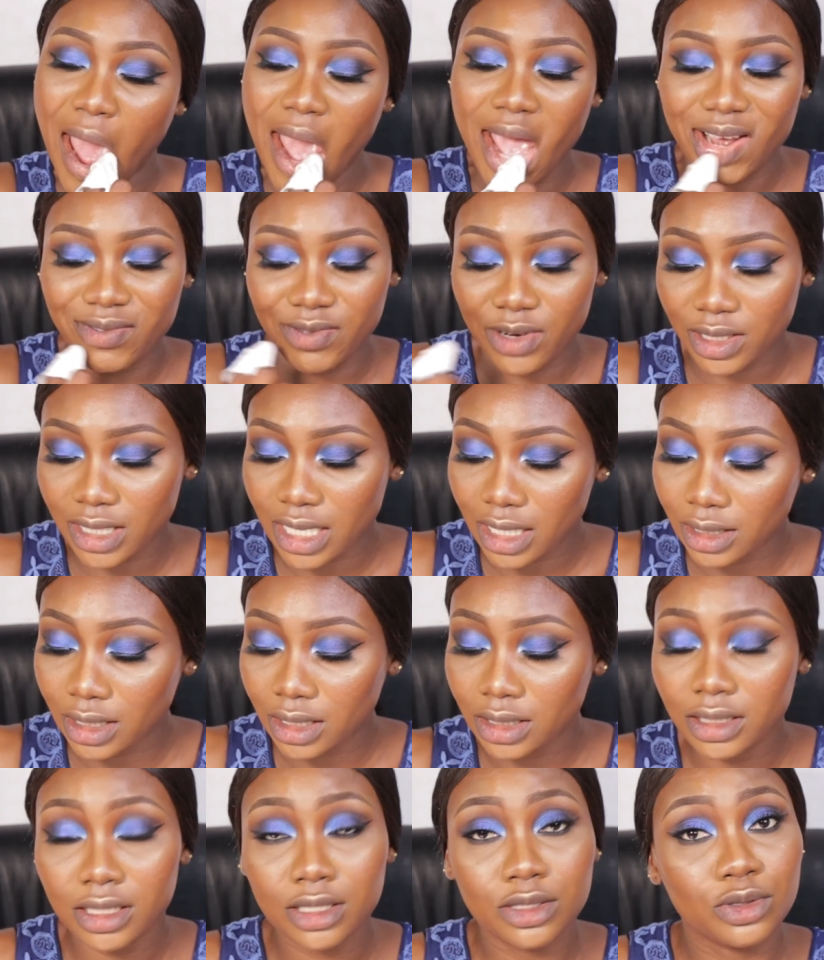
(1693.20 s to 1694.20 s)
every other
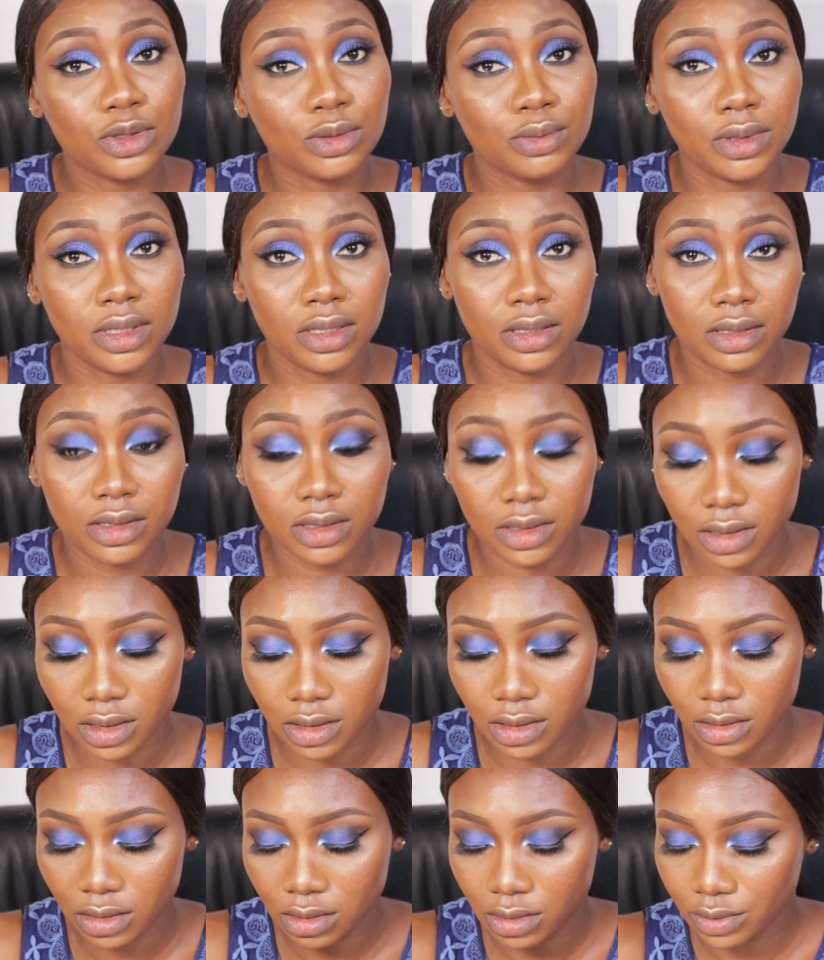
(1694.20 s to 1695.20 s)
thing needs to be
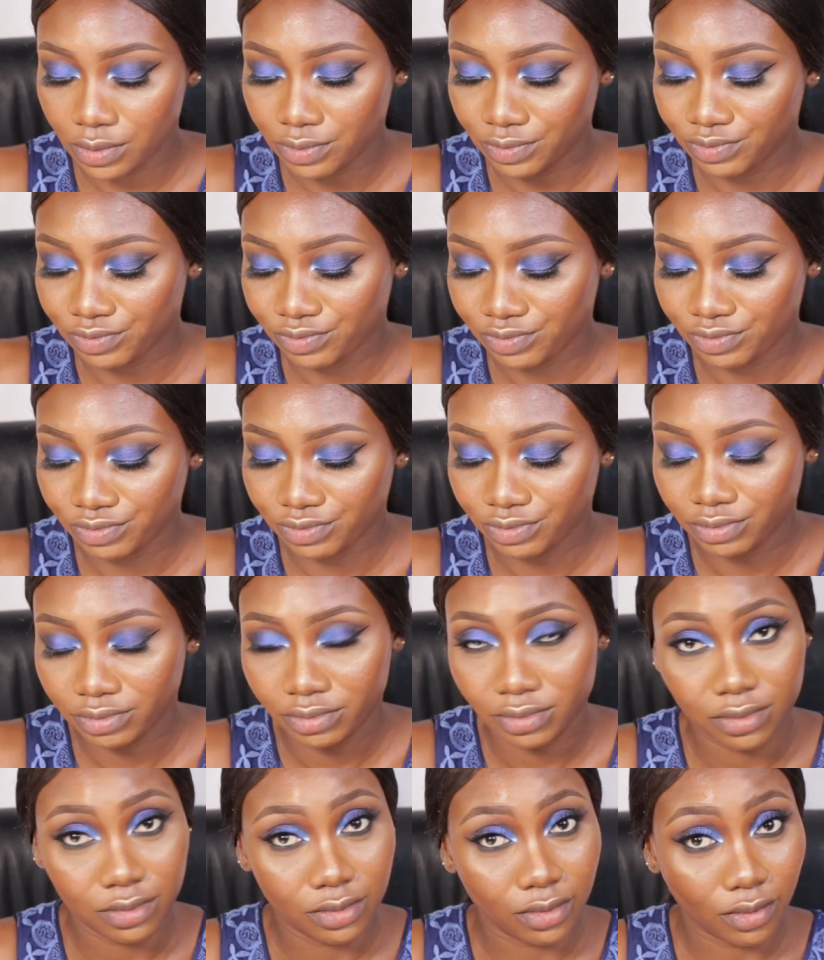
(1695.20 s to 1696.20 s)
subtle,
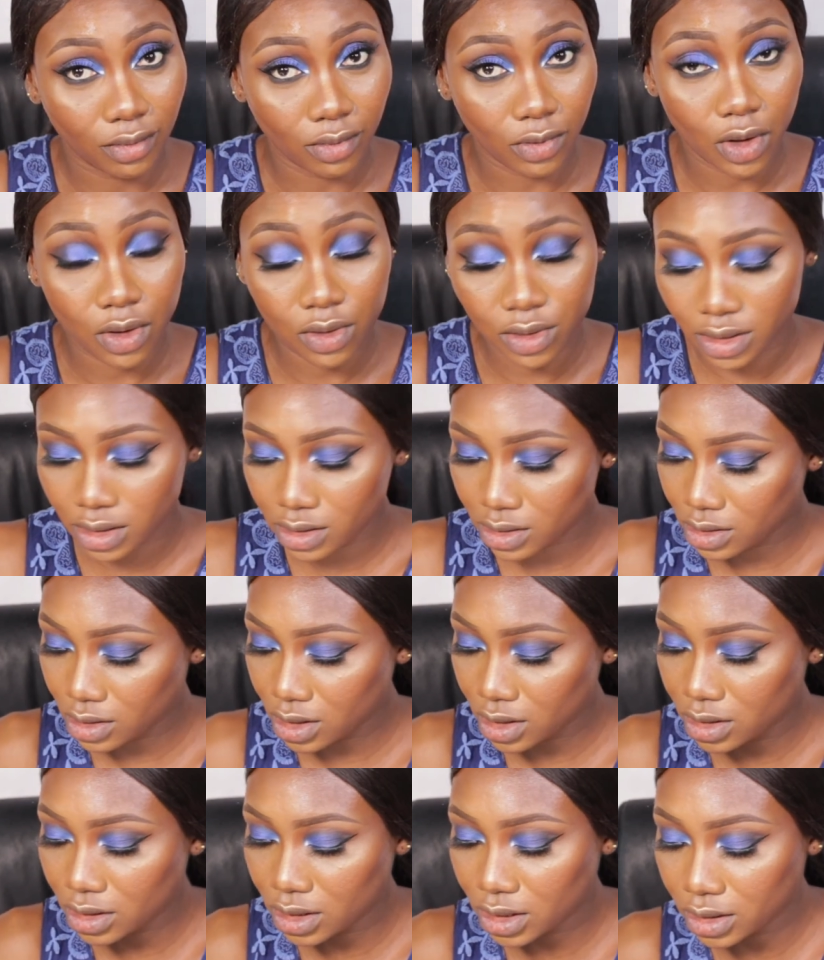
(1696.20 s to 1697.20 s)

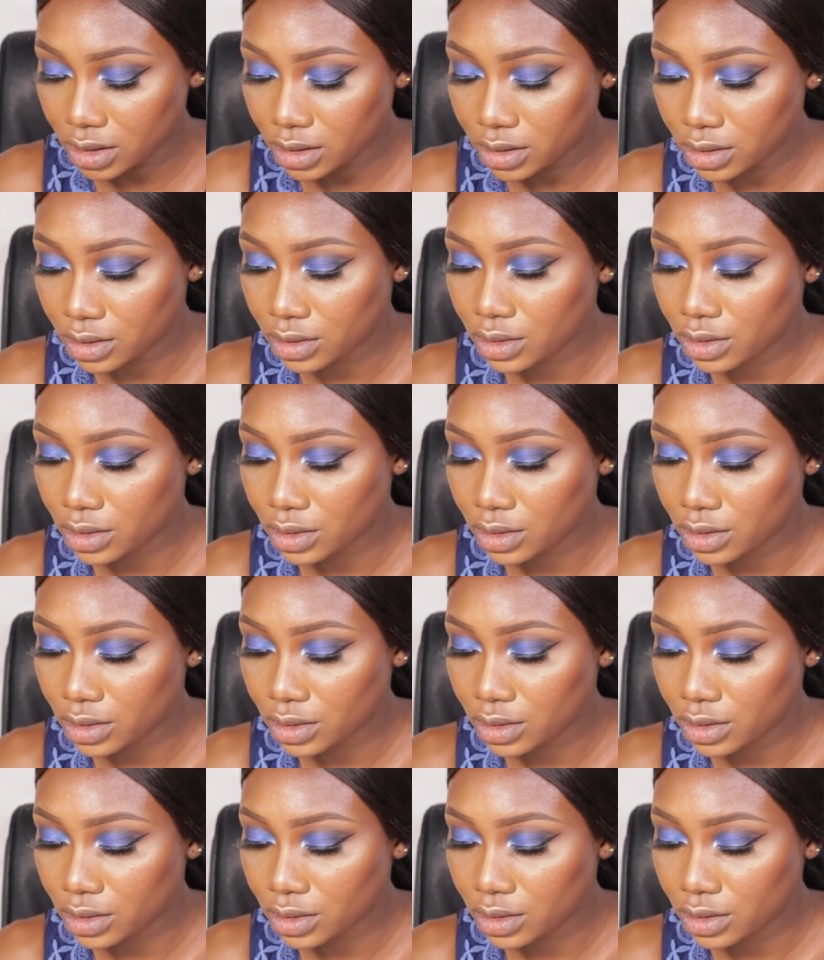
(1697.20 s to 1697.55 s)
understated.